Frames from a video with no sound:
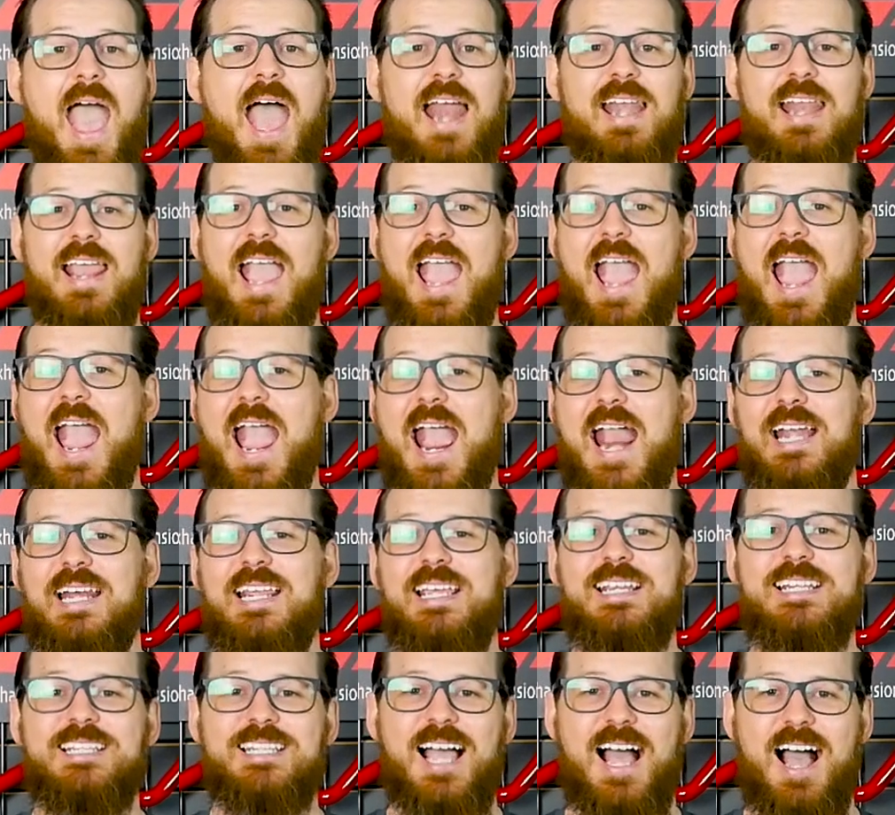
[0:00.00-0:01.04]
at
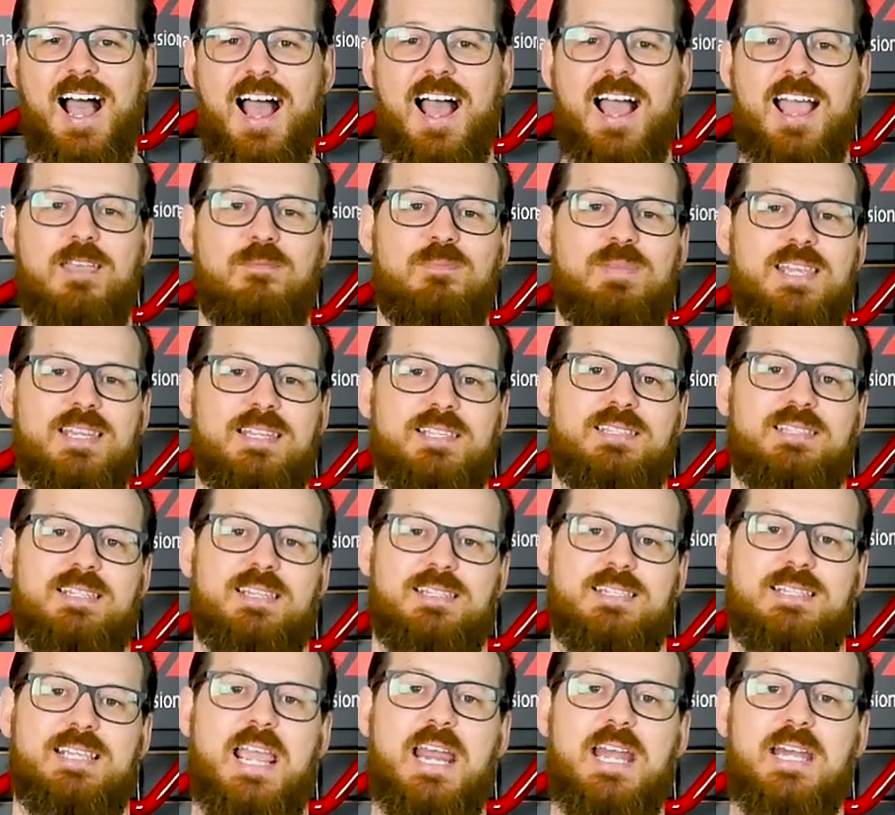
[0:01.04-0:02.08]
any time
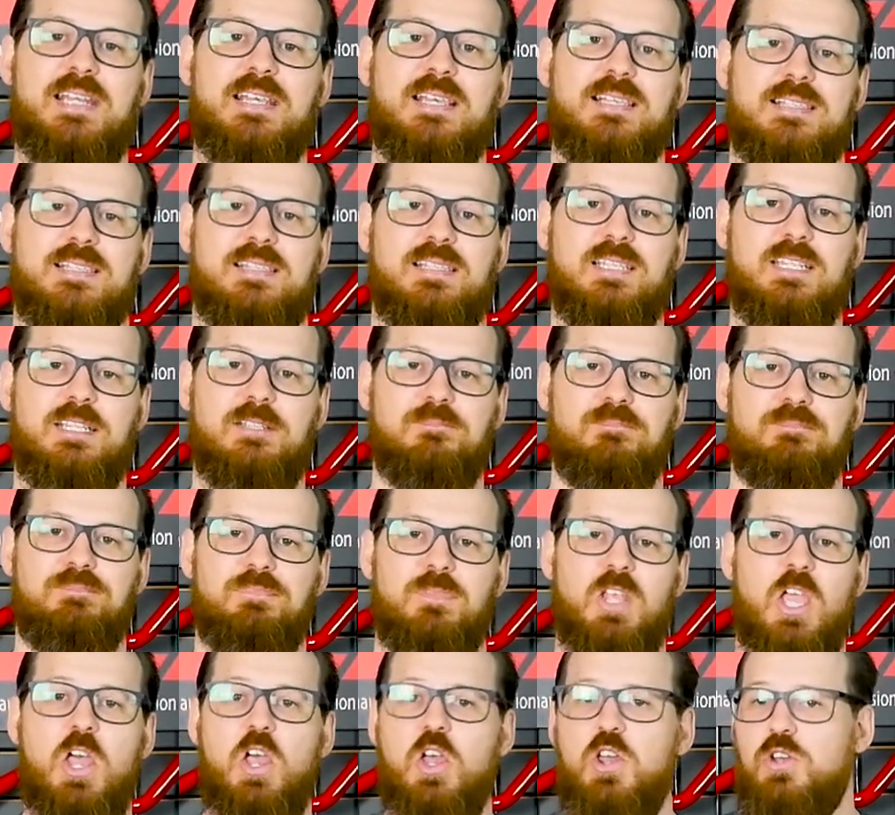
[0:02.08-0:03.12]
instantaneously.
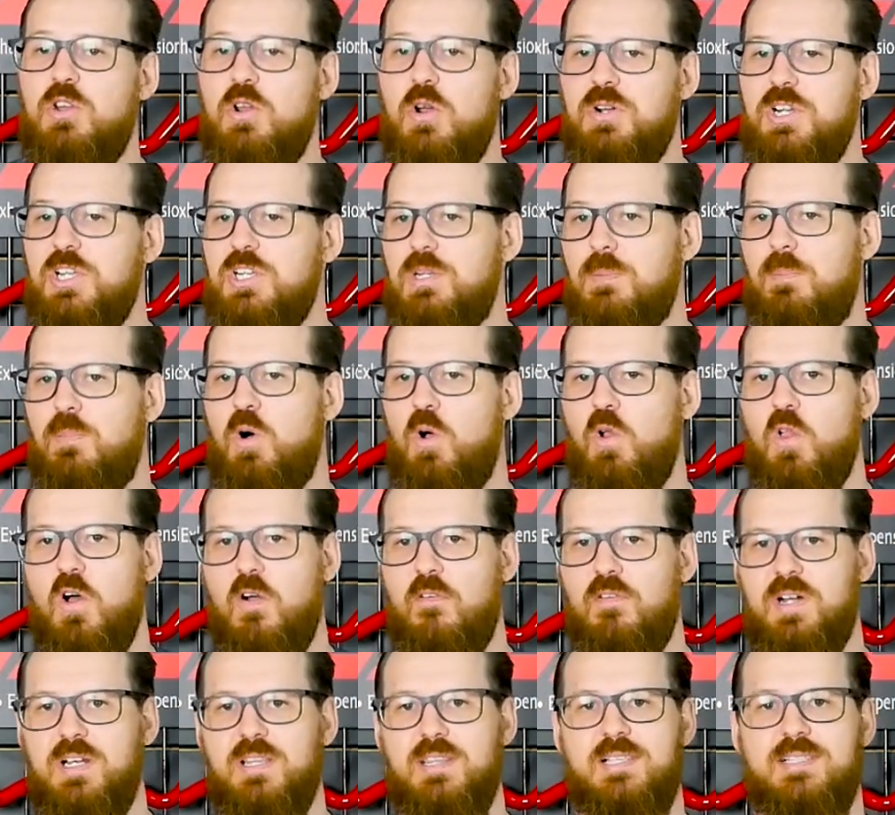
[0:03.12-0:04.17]
No need to pull
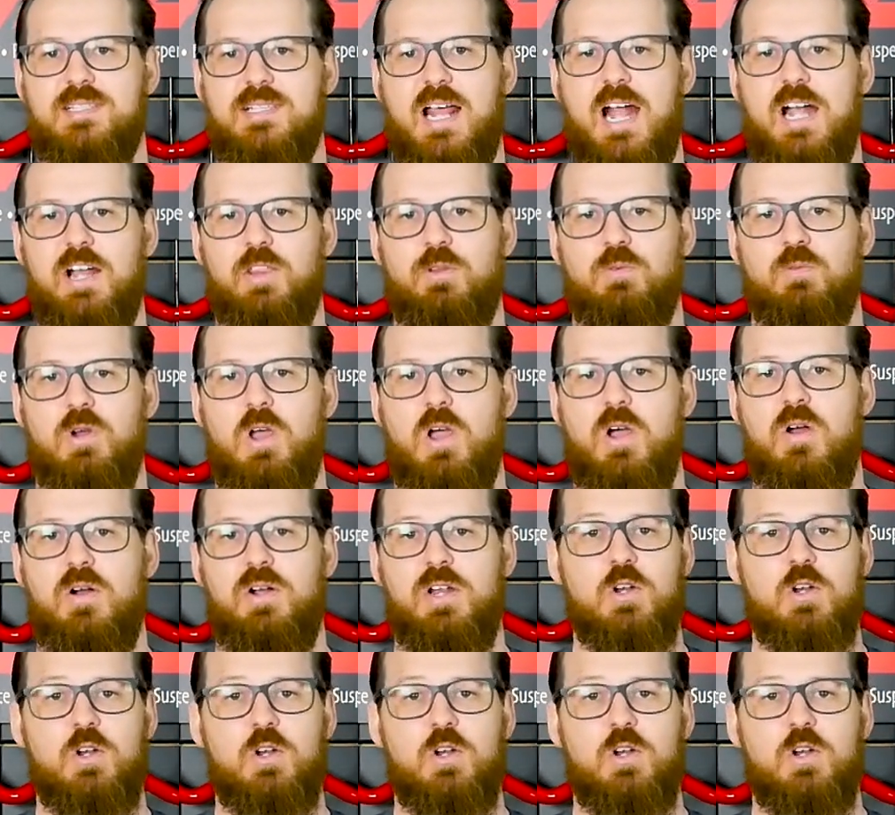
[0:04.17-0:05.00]
over to the side of the road